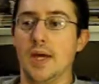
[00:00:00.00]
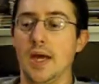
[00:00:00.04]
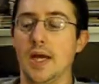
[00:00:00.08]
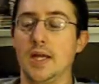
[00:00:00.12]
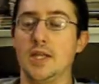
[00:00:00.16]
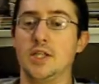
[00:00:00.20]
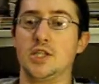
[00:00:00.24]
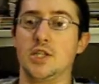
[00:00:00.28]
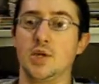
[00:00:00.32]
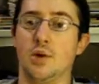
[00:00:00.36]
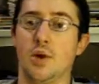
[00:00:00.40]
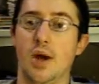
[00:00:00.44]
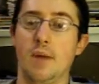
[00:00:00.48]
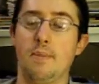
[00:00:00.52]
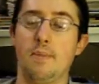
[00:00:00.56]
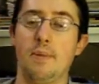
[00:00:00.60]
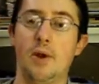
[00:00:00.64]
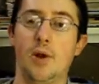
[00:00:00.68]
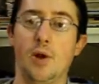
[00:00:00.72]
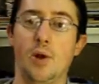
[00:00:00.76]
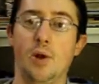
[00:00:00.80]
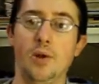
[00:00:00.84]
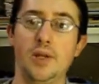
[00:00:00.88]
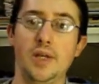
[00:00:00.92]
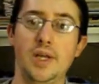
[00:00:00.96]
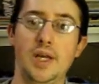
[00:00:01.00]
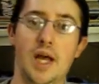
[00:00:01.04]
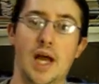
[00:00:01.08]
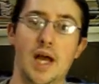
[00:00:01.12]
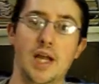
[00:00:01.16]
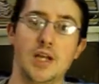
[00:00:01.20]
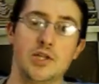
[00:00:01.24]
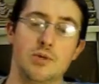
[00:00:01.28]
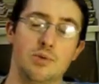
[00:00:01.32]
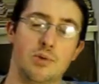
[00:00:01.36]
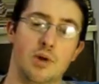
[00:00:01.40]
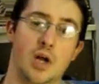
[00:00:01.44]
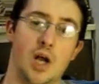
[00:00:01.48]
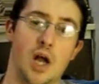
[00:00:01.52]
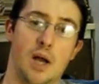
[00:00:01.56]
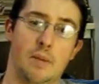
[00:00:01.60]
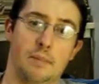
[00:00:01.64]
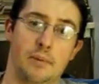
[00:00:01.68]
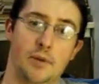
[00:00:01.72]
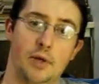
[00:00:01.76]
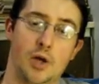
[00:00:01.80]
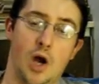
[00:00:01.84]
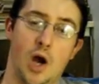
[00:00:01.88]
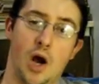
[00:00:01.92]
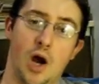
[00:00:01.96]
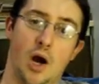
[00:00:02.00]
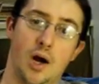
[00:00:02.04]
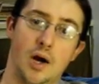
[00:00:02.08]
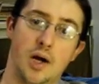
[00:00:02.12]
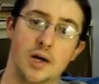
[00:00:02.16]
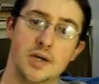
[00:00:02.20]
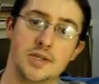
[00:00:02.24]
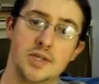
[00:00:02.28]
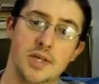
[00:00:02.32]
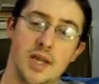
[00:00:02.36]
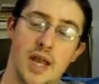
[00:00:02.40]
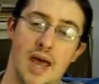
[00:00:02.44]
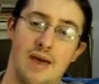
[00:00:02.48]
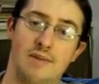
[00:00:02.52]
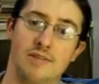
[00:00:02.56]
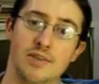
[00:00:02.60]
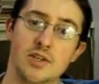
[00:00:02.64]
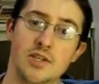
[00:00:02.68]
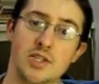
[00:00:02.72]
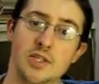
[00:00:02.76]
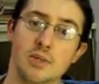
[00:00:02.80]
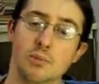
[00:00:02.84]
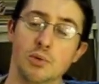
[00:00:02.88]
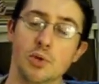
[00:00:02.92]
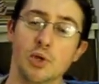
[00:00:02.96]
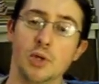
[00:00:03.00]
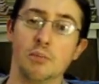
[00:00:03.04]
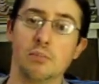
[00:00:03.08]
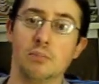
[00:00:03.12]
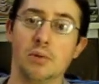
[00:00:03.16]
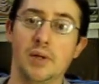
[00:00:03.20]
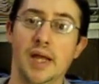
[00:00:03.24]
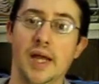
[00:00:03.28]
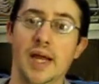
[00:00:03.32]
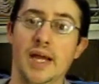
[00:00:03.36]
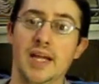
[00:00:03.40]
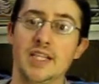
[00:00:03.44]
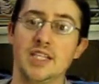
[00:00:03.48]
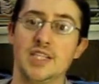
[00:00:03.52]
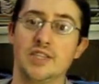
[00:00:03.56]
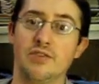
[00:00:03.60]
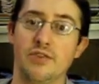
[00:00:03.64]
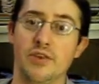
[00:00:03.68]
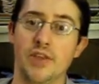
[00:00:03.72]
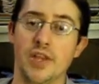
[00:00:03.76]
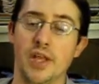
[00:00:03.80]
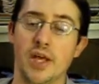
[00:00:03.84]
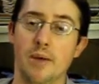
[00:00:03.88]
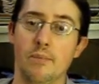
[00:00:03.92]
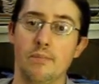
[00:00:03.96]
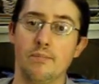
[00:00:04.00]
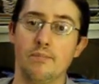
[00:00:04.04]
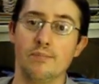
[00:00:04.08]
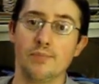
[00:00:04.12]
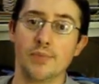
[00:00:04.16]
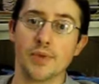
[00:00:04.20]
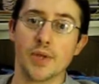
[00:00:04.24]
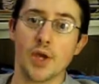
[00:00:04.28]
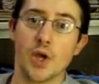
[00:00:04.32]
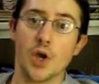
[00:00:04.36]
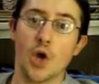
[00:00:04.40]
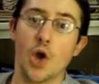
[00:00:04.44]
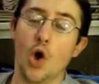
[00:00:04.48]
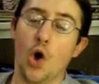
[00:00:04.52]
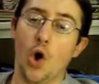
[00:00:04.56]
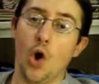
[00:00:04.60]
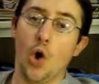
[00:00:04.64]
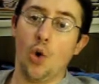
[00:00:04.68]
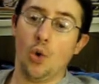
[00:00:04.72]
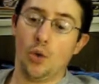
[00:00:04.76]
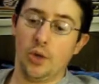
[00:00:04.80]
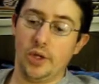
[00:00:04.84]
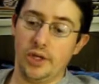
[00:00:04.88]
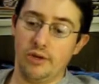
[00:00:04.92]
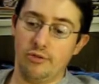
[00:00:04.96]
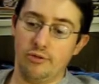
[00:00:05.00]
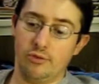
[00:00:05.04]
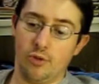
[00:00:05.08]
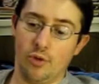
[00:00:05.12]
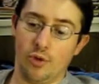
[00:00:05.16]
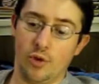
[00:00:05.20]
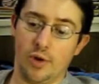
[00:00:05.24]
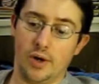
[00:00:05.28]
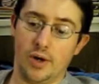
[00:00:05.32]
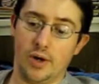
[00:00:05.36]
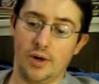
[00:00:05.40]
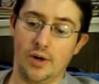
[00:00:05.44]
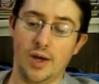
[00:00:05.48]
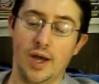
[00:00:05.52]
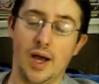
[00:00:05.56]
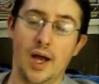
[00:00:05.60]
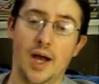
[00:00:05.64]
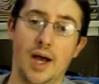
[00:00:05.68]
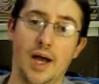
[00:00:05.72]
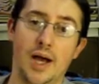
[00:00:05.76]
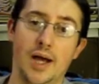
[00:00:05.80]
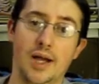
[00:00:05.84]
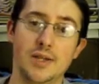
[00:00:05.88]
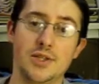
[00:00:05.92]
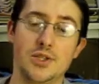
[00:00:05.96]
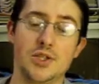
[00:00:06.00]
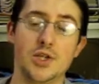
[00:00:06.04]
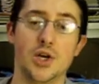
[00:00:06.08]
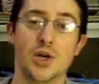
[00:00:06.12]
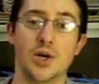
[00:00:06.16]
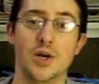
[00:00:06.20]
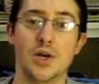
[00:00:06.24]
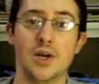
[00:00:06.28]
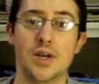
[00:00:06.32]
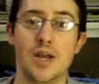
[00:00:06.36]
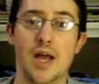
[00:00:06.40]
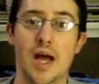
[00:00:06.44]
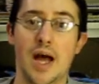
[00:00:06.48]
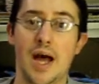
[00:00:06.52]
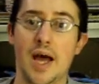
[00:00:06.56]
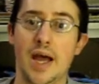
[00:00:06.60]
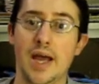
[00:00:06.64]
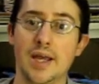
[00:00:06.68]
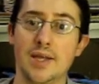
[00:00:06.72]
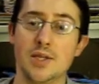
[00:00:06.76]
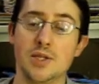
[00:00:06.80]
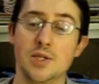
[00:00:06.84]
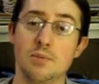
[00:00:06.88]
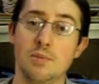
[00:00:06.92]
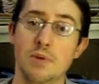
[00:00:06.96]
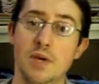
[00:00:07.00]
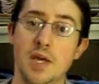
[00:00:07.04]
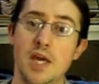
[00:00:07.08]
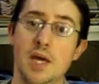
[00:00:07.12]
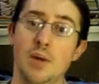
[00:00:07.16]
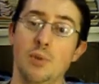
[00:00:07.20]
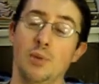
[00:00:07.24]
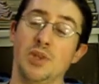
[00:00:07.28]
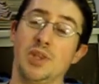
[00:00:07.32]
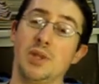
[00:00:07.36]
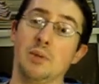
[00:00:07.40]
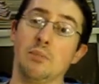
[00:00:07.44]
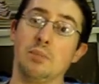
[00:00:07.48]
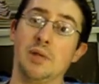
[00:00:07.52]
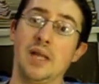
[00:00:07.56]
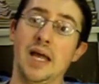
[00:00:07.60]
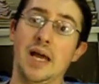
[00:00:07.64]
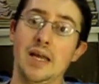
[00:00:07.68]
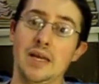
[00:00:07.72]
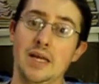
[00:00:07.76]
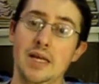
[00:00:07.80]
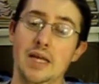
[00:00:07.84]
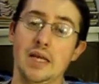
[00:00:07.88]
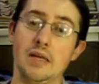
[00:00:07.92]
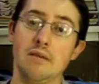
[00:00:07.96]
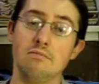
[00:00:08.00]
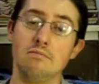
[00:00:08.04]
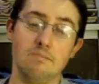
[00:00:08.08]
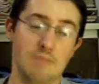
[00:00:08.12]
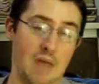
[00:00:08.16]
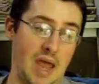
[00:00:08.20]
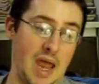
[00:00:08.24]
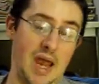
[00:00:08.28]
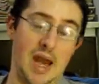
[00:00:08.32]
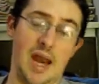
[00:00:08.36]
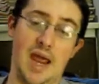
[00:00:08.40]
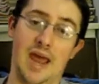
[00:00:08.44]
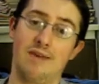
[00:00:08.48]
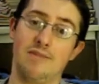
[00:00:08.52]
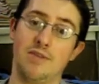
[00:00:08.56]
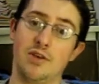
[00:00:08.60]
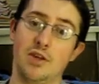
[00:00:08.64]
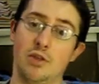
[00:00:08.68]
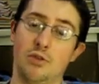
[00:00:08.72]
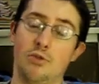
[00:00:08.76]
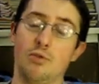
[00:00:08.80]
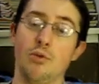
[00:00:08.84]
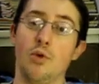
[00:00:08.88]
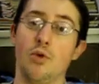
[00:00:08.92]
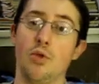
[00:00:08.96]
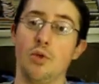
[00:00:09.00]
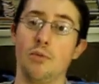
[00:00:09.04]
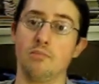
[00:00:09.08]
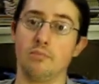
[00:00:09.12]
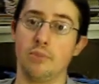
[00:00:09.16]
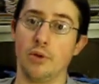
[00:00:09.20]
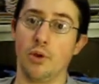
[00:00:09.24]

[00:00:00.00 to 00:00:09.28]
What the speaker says: And so I've been holding on to a couple cards and having some good plans for them, only for turn 9 to be hit with the Blightning and having to throw them